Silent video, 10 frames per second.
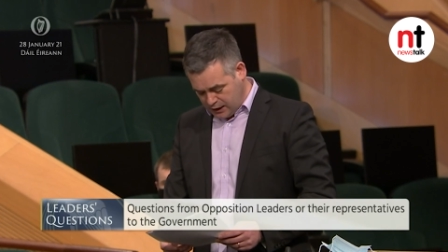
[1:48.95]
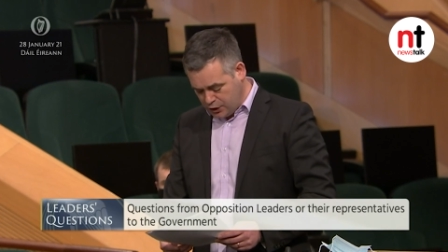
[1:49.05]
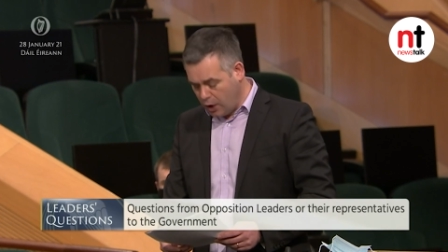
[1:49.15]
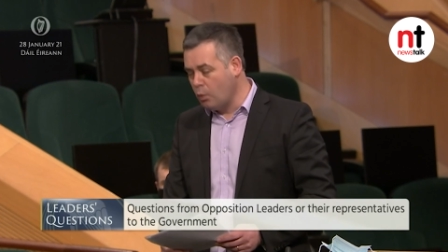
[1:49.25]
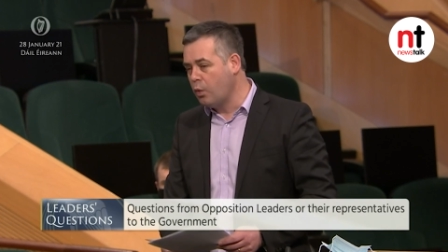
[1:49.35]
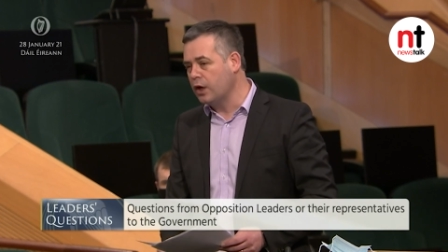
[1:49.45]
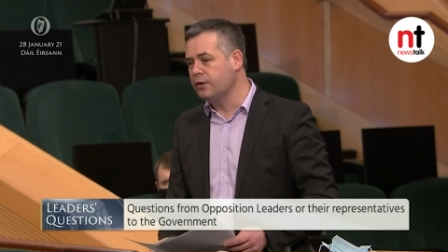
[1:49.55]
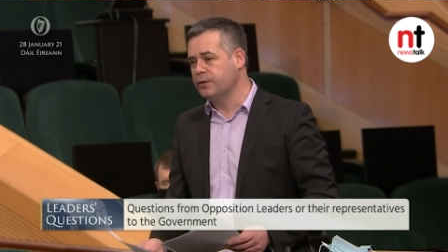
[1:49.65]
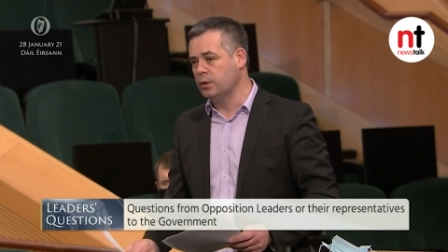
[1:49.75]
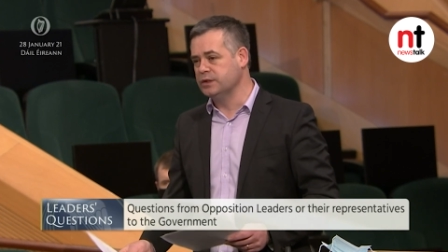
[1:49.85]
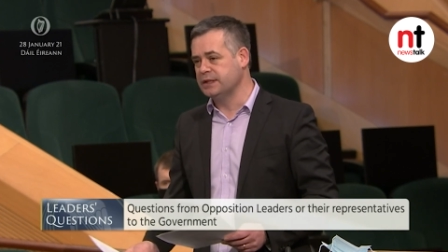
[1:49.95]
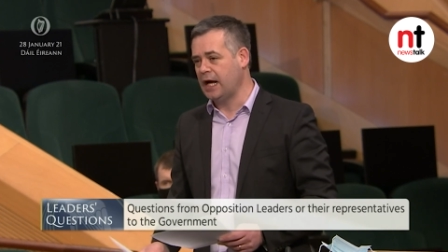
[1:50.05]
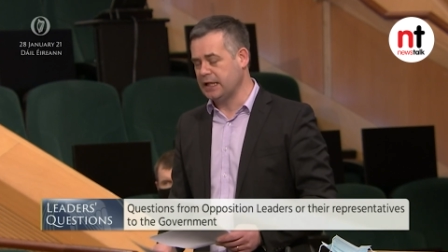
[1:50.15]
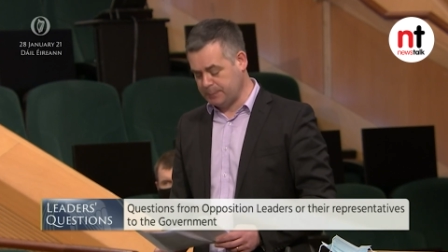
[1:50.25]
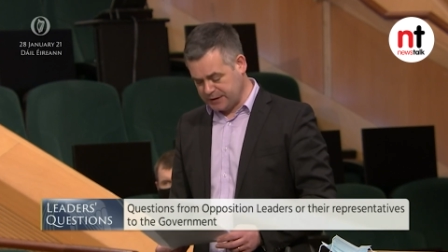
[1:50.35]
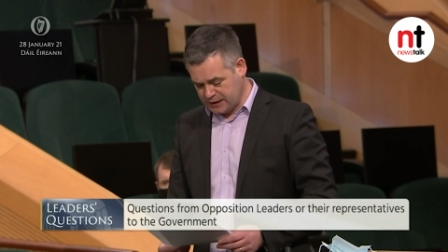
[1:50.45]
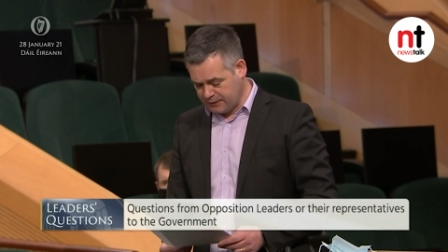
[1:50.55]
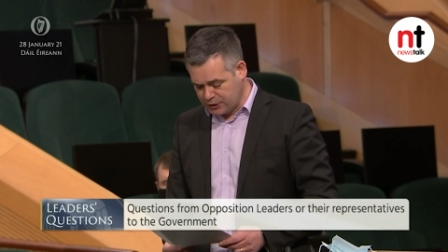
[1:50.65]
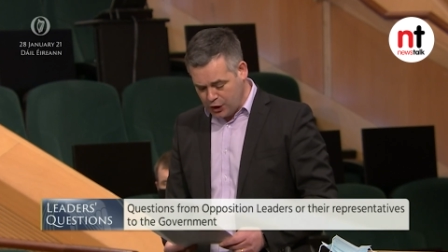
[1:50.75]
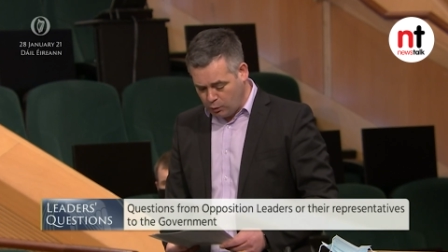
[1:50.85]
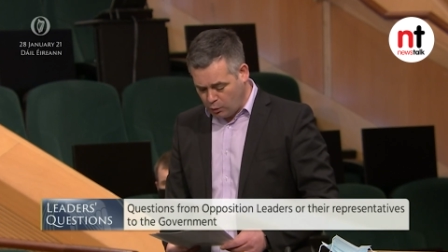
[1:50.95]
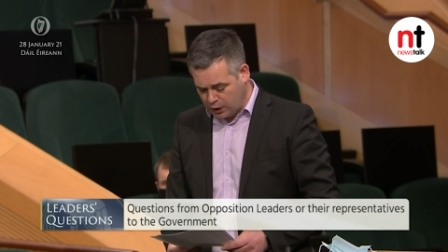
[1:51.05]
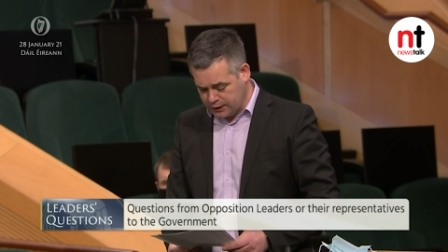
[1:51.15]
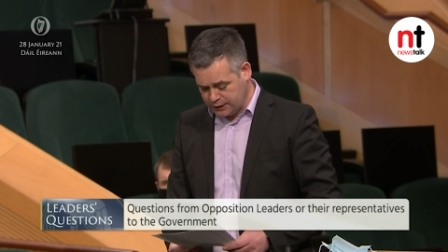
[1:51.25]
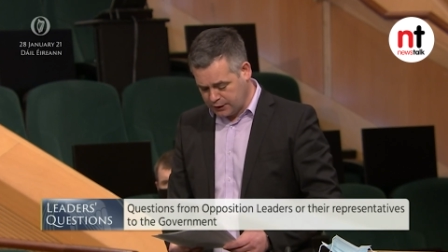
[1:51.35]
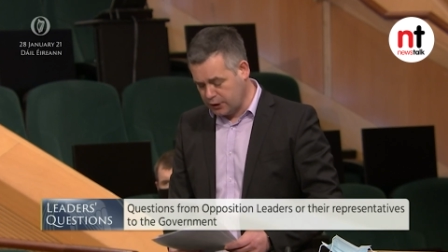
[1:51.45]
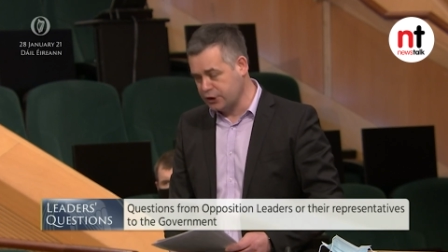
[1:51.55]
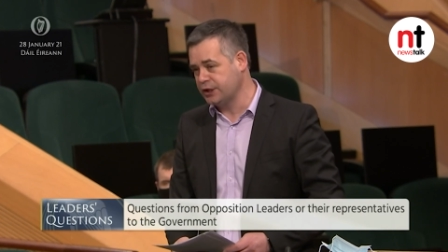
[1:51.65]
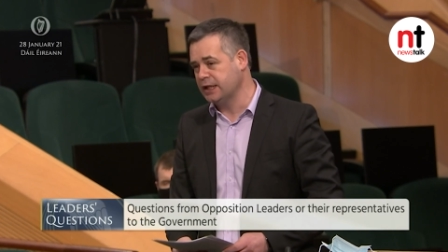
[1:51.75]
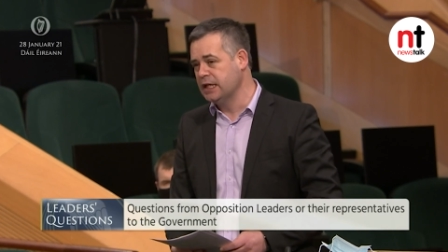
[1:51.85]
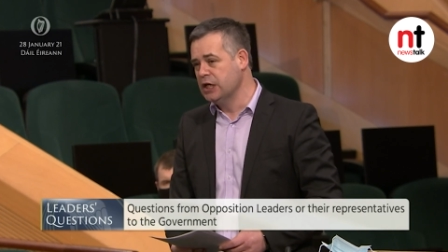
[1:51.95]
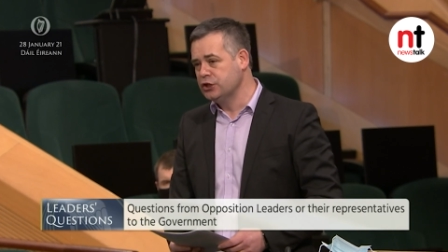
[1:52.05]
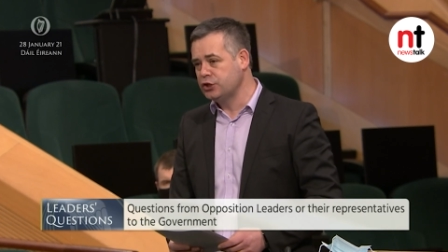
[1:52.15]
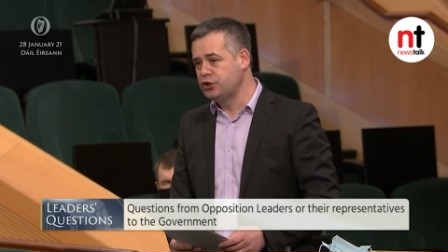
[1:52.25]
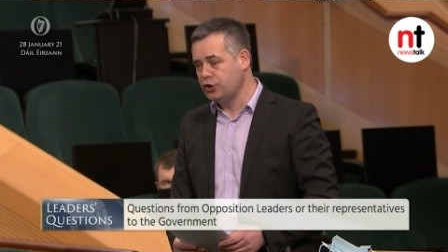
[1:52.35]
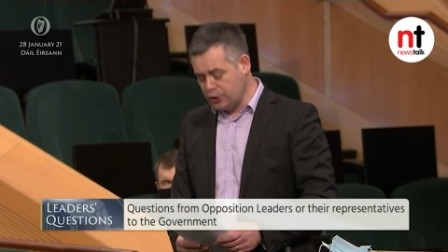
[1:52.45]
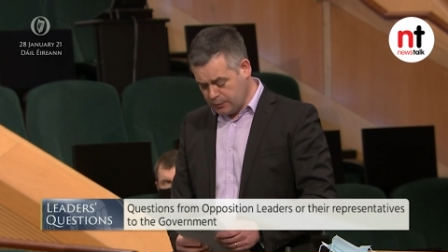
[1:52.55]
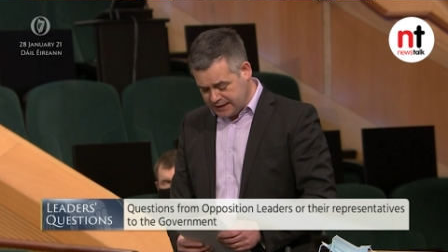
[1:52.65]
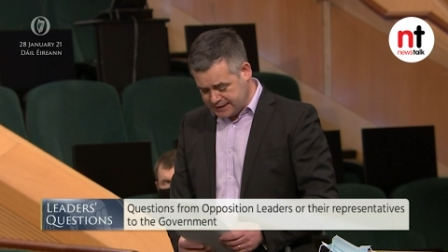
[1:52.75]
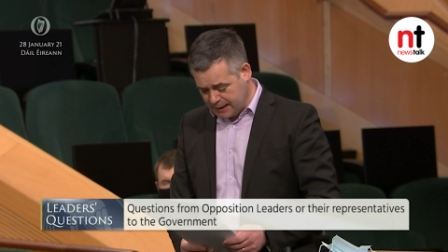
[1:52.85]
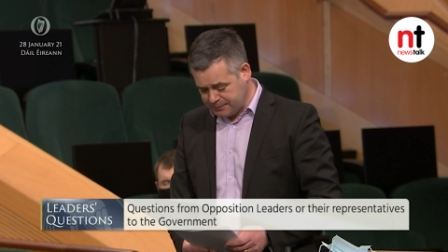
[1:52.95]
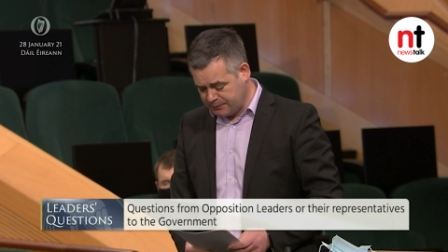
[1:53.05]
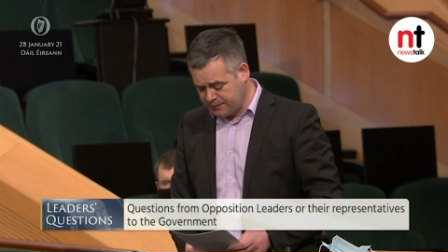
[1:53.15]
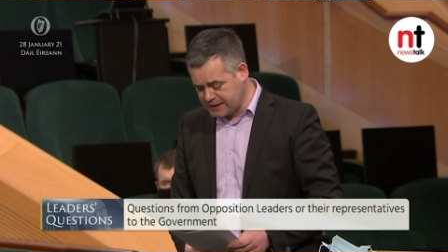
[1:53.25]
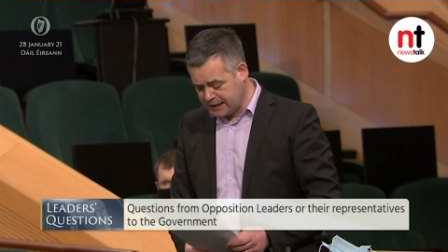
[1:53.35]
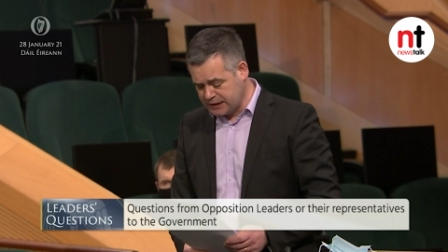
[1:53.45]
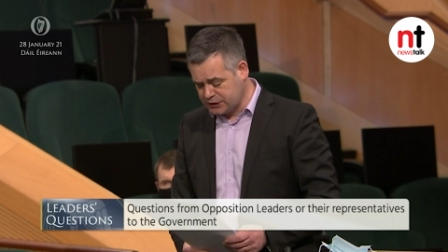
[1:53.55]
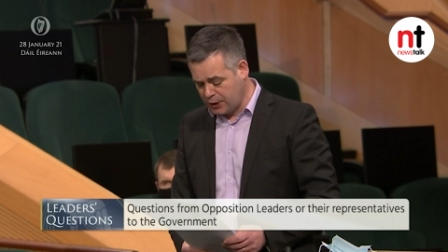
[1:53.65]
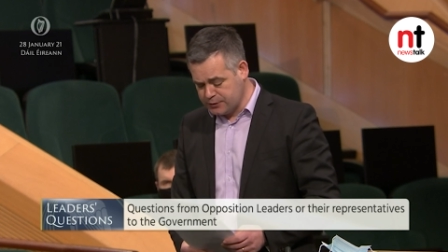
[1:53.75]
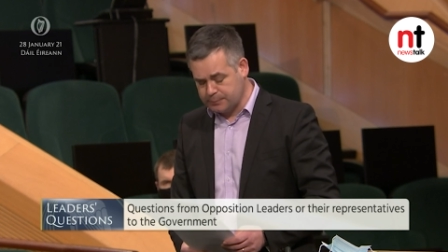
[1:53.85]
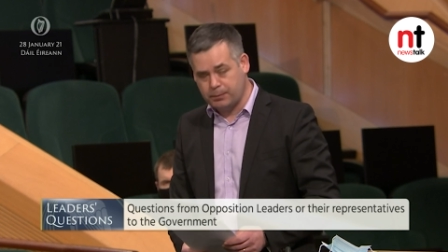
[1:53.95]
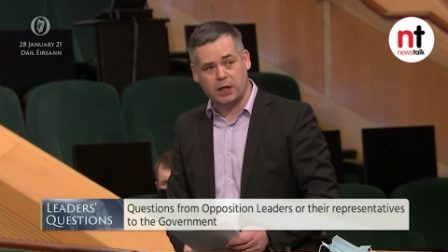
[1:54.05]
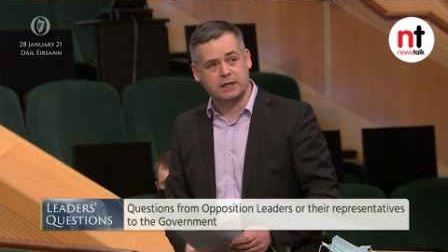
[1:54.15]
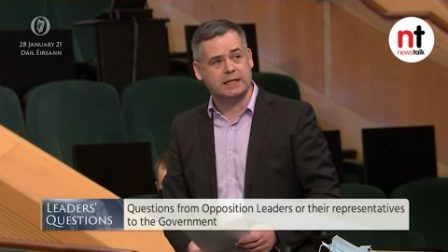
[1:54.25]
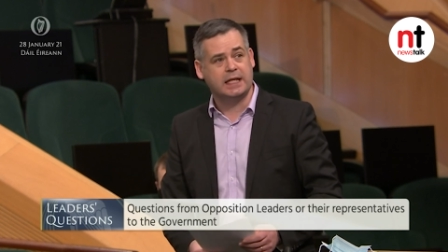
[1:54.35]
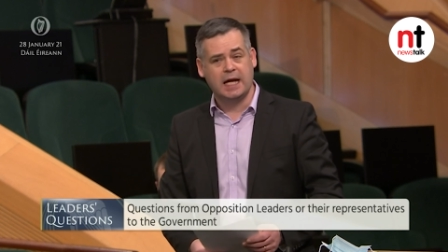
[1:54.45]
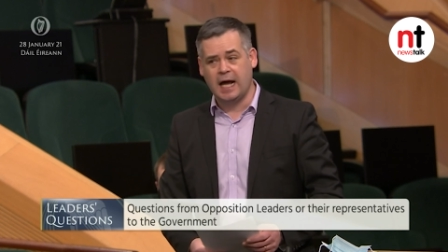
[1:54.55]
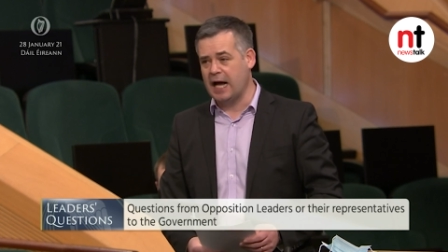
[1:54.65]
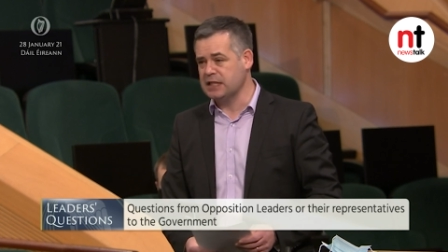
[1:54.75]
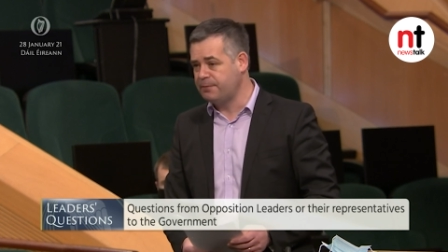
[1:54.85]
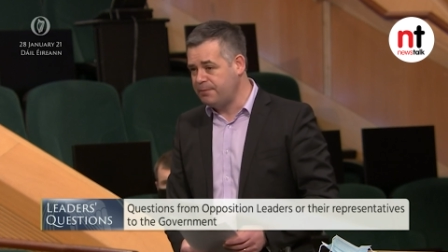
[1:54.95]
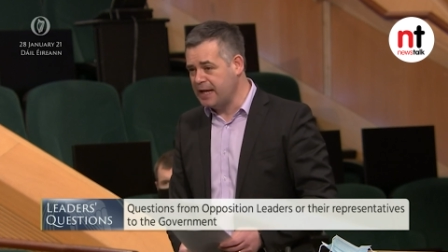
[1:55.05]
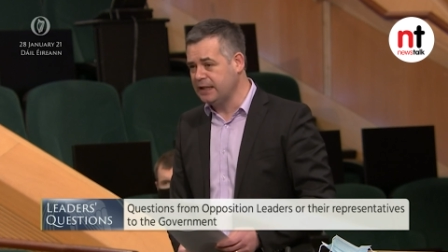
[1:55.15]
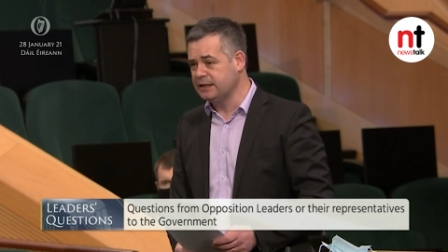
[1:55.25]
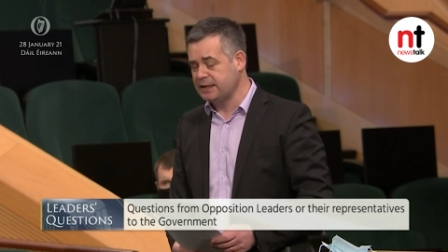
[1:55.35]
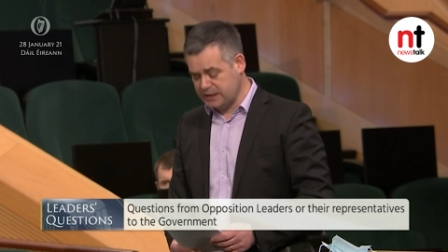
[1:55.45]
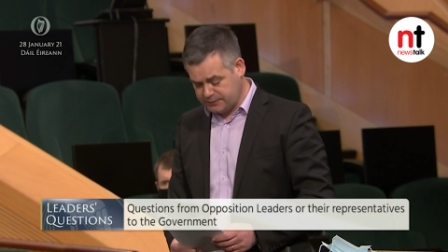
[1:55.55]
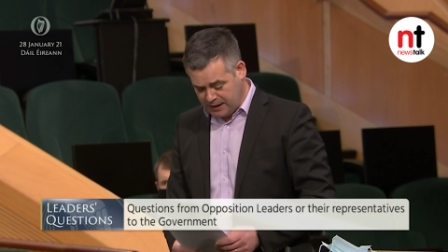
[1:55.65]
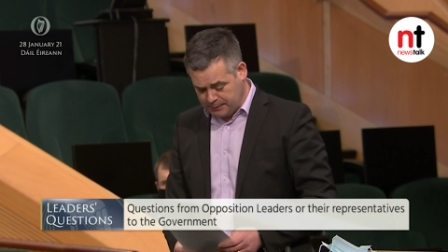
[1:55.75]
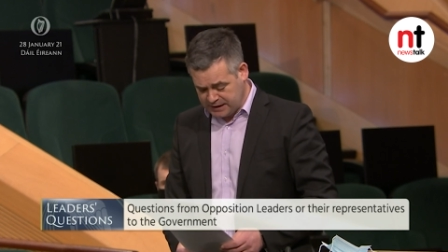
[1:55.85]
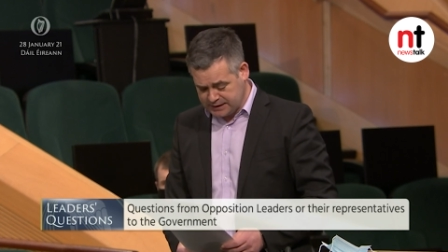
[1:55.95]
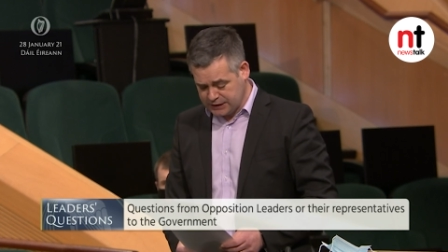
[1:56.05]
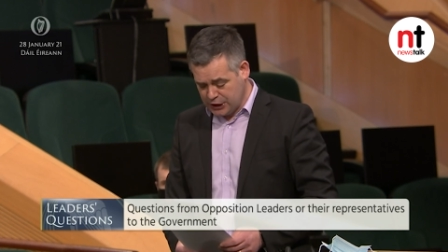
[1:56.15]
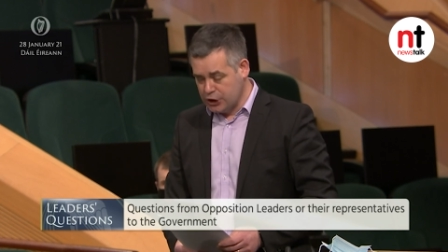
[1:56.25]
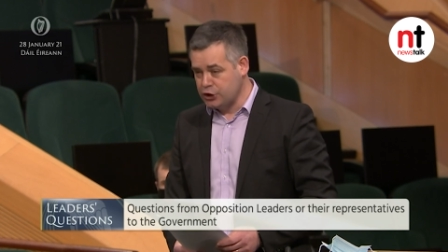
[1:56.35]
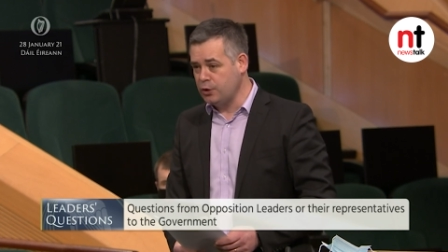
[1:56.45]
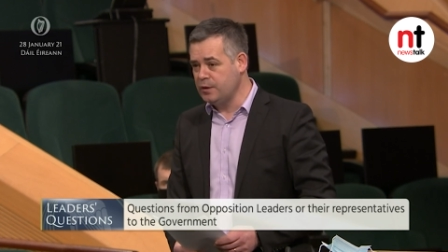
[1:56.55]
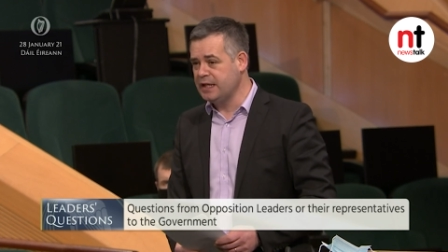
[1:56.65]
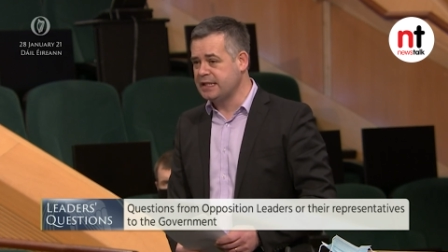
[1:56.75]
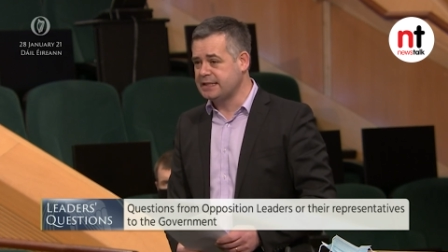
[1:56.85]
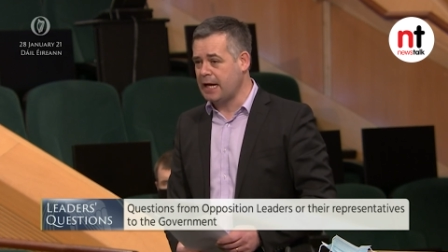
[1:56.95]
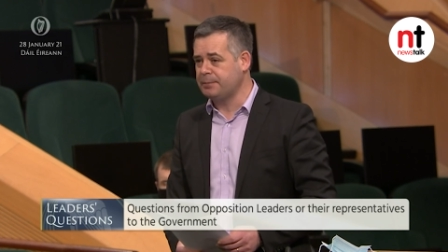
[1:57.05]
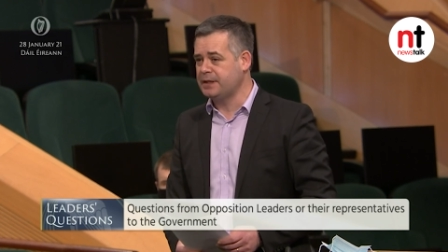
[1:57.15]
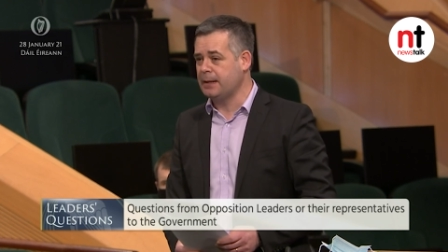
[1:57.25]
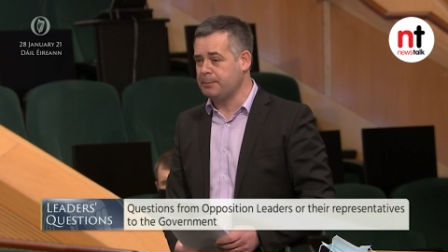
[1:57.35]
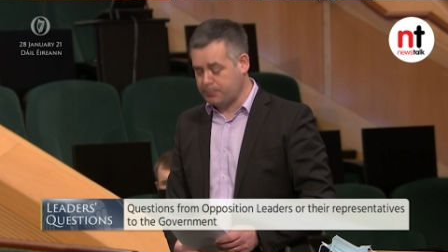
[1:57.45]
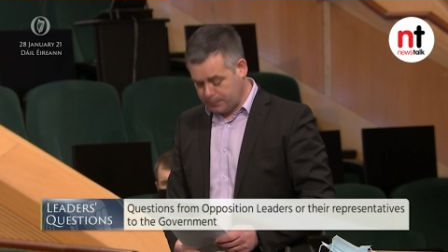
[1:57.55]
Not one of those has been delivered, not one, Tánaiste. So do you accept that Fine Gael's housing policy has failed these families? Do you accept that